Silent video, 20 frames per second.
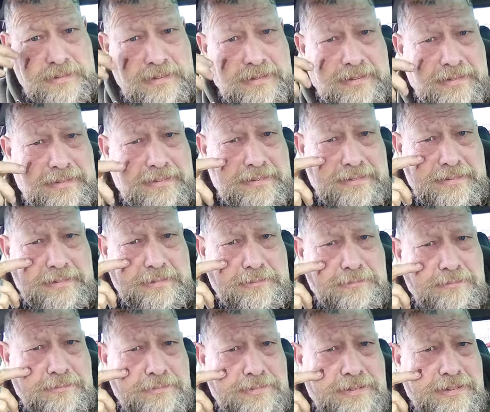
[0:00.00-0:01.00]

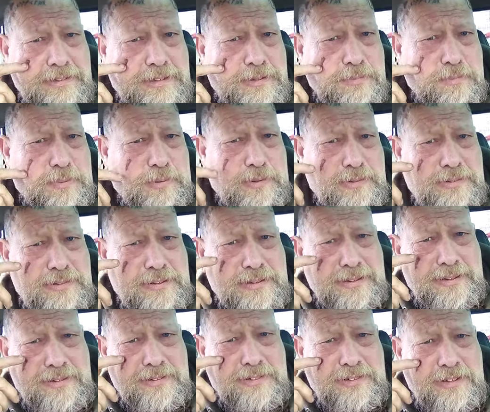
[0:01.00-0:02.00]
Um, this part
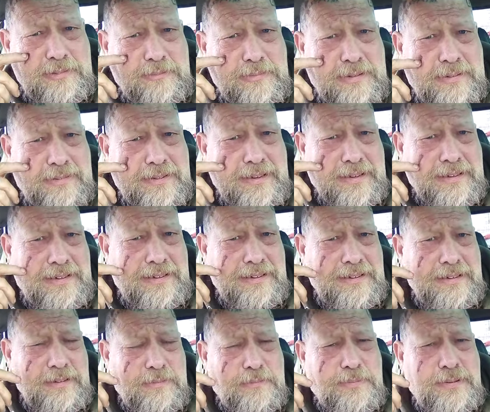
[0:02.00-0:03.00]
here, I seem i have got a
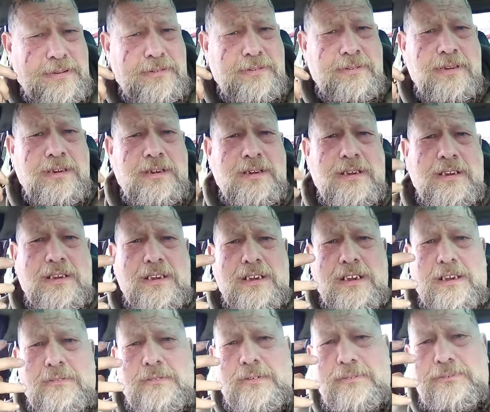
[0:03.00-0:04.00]
little bit
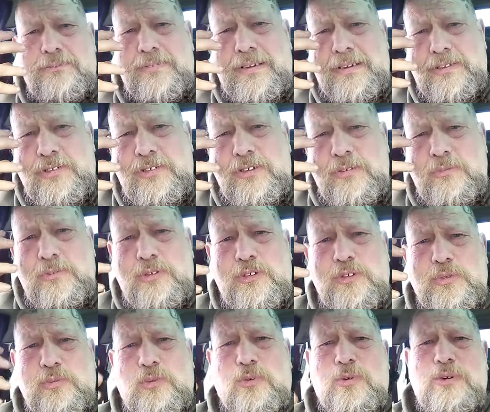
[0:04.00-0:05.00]
of infection that was
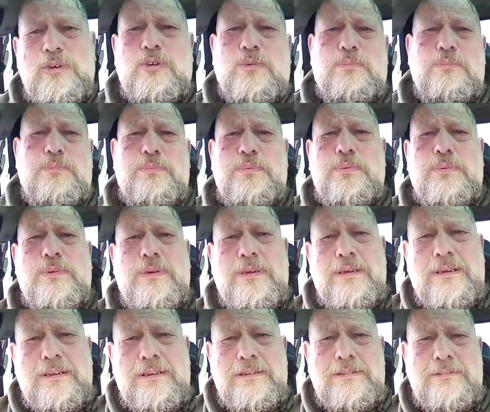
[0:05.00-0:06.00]
swollen up.
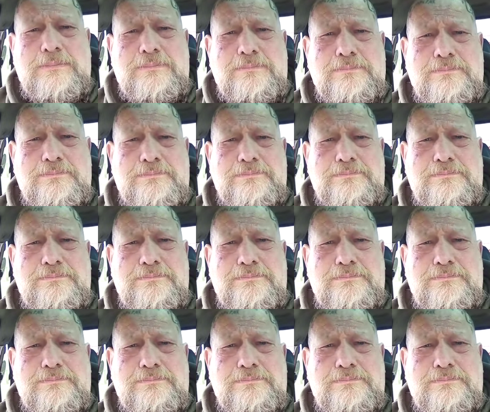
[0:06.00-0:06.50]
Um,